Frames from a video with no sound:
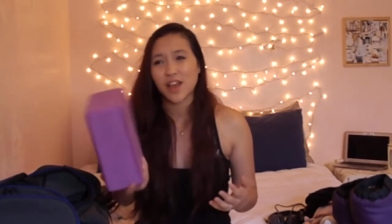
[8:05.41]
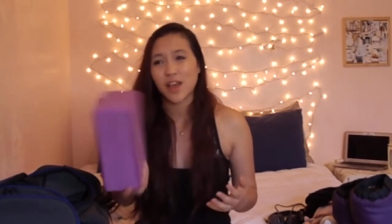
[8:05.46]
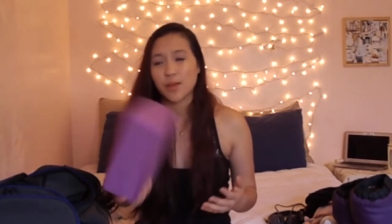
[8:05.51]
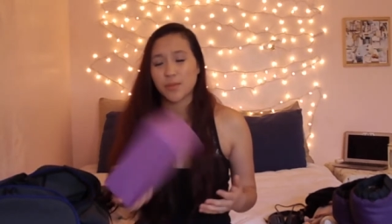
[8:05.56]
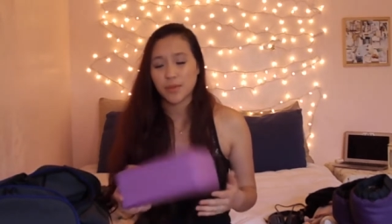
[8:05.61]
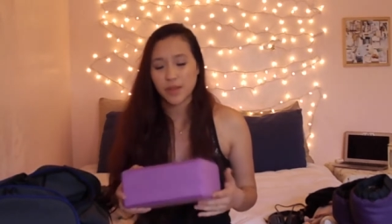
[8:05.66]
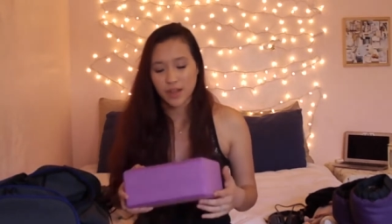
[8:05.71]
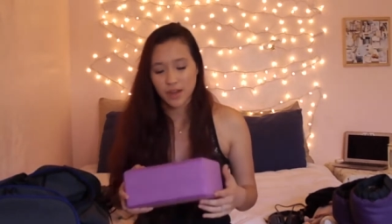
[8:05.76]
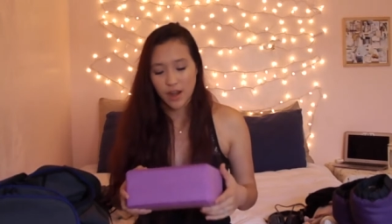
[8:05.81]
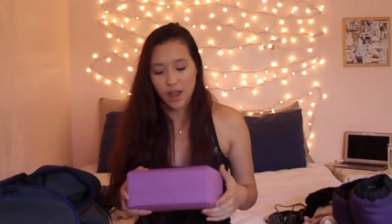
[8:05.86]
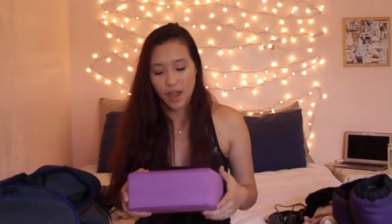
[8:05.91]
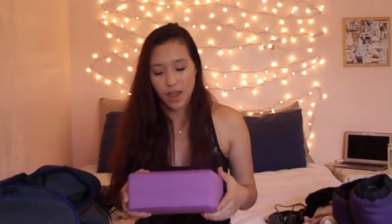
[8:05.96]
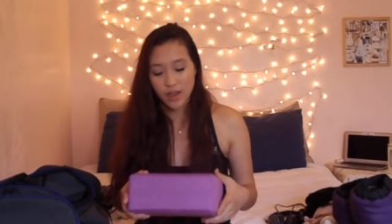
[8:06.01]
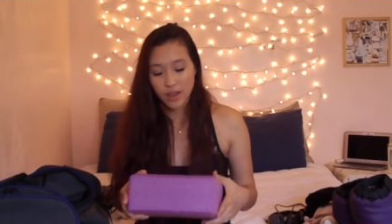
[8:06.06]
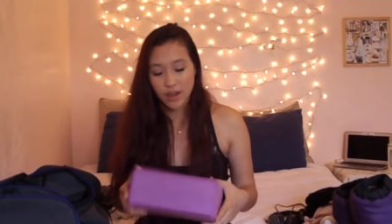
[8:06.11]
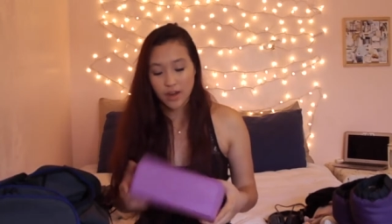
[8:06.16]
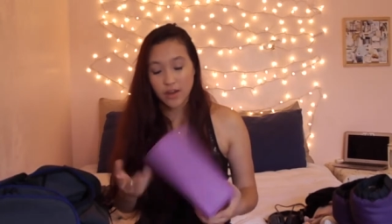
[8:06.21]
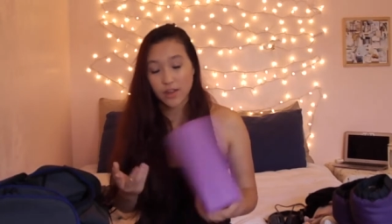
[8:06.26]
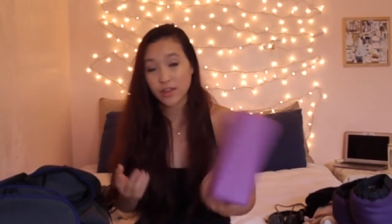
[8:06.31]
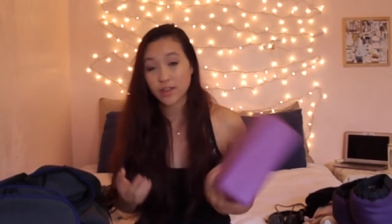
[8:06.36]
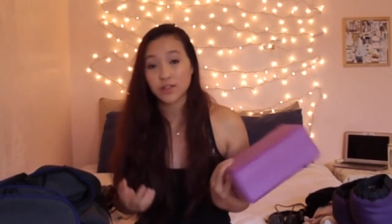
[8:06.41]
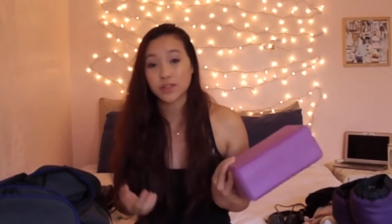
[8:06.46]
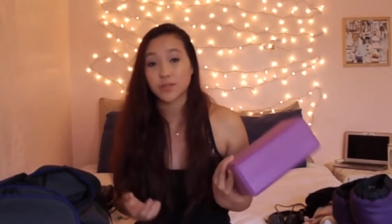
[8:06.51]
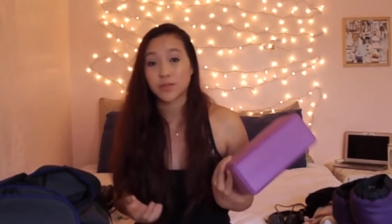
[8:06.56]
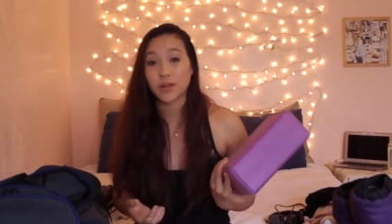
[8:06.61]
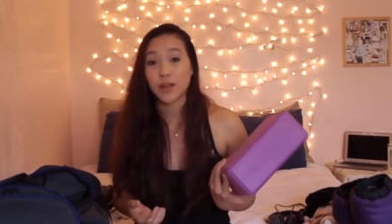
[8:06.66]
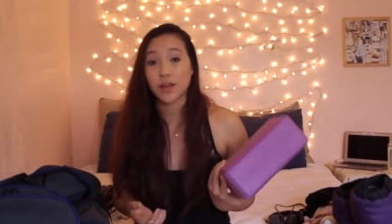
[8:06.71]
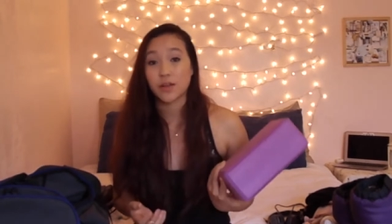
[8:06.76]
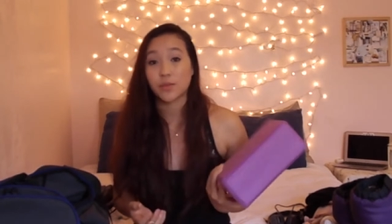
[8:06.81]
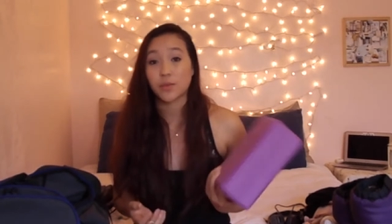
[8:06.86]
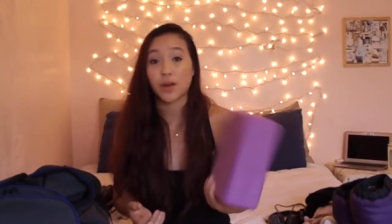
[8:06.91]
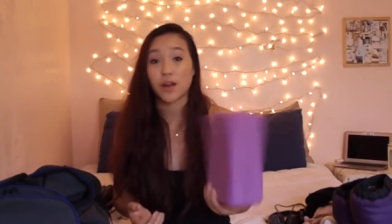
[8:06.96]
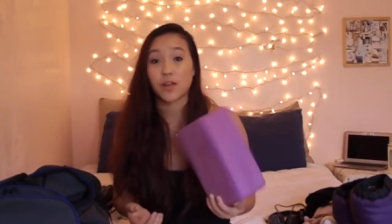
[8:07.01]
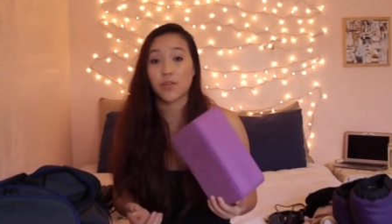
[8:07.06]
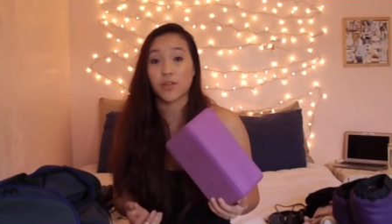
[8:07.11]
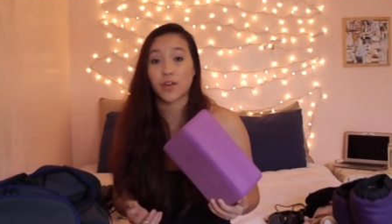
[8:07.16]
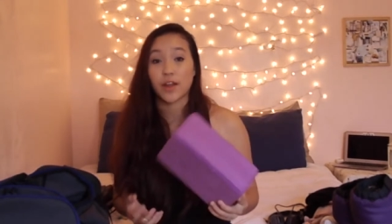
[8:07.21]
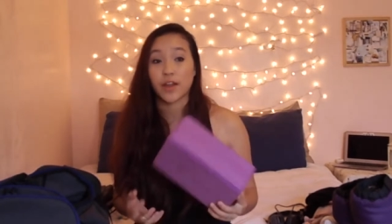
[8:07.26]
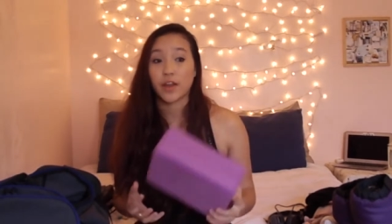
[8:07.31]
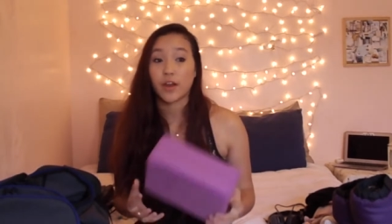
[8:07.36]
I mean, I carry this around
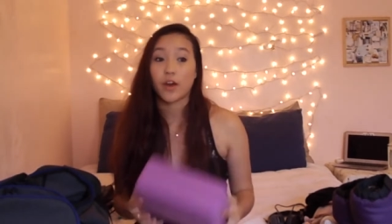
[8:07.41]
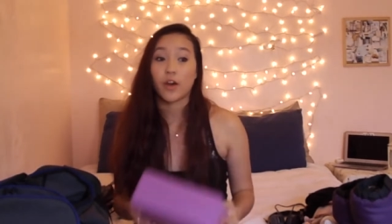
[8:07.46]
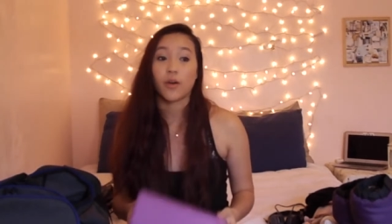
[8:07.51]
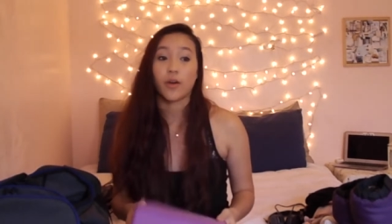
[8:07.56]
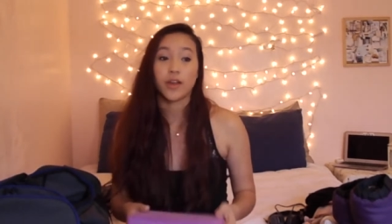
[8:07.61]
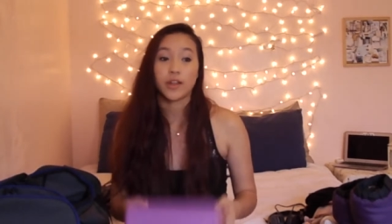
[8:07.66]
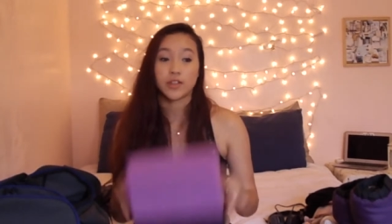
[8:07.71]
wherever I go.